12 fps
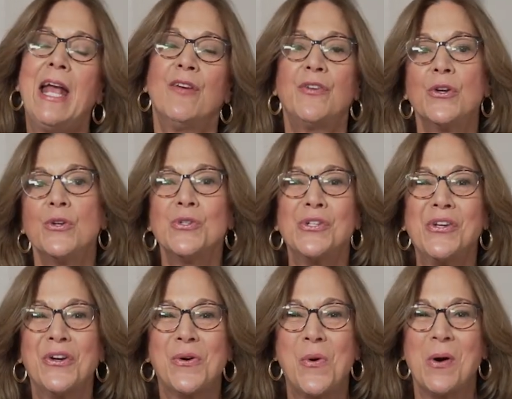If you're
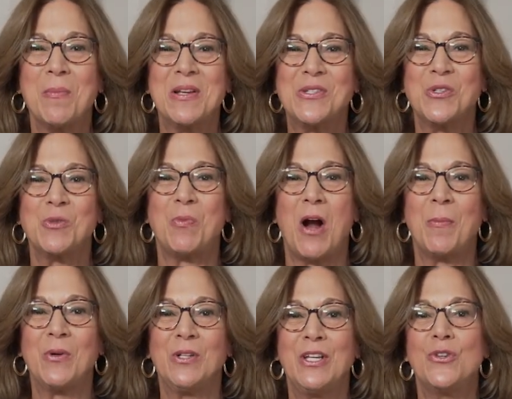using your core muscles
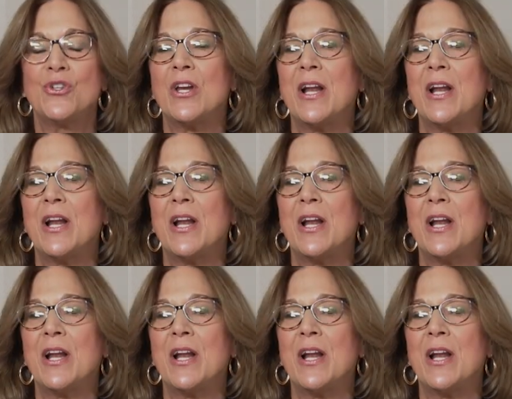properly, you